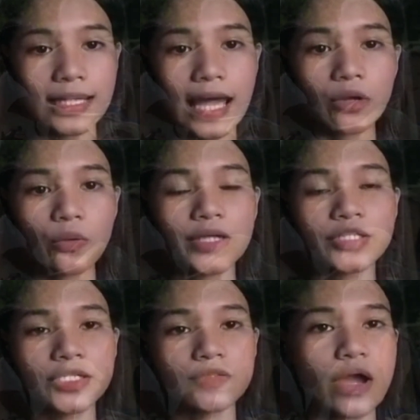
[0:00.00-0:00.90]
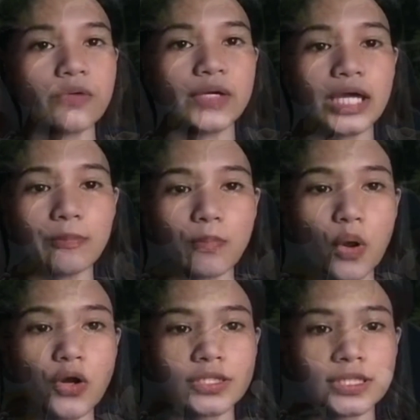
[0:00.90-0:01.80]
Language is very
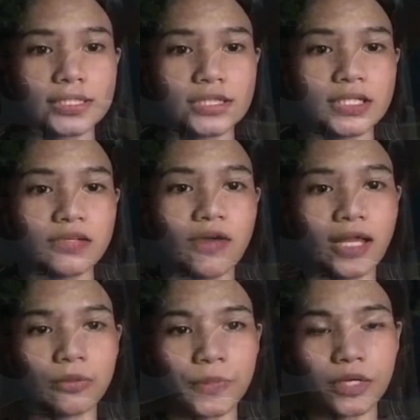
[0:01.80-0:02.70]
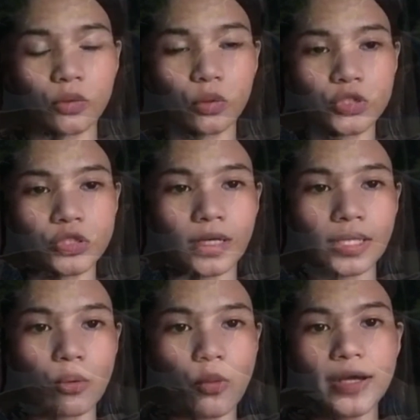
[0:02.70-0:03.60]
important in developing cultural
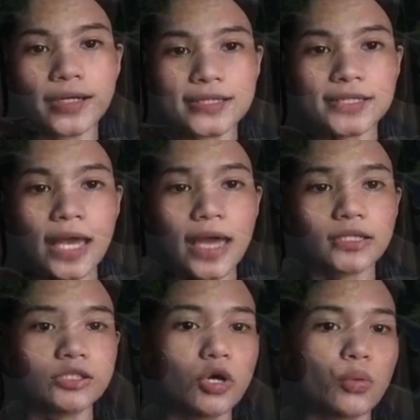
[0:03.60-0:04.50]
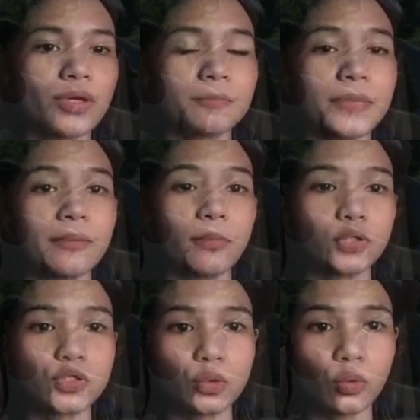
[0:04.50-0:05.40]
awareness, and knowing
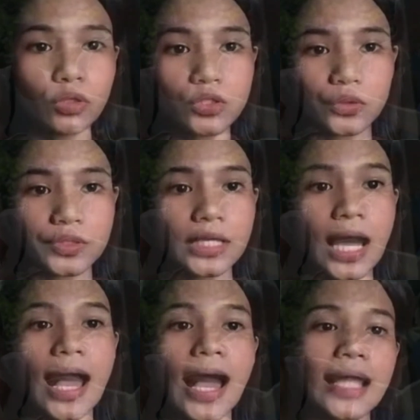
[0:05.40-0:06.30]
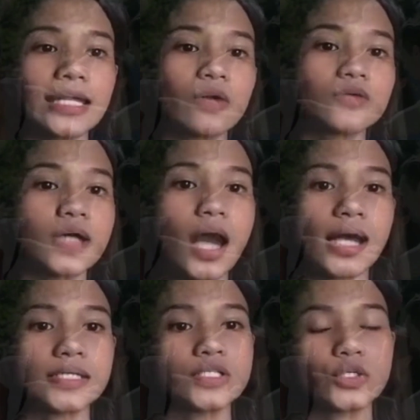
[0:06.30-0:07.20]
people's cultures allows
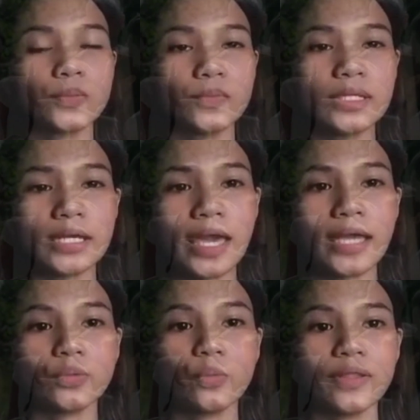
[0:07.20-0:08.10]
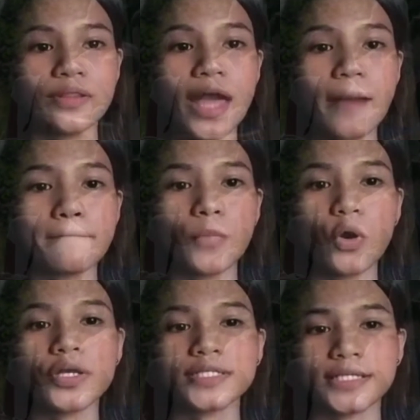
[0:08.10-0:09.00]
us to communicate with them
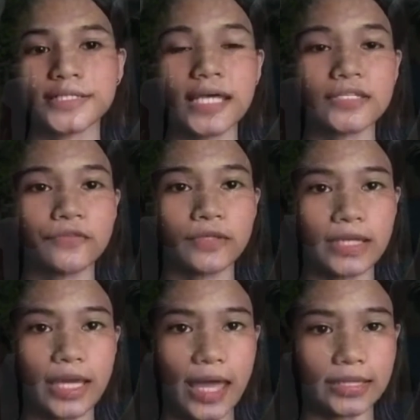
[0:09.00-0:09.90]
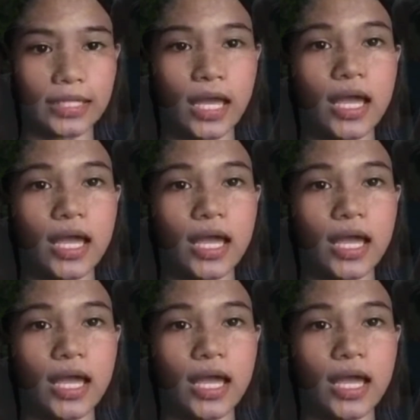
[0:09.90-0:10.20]
more successfully and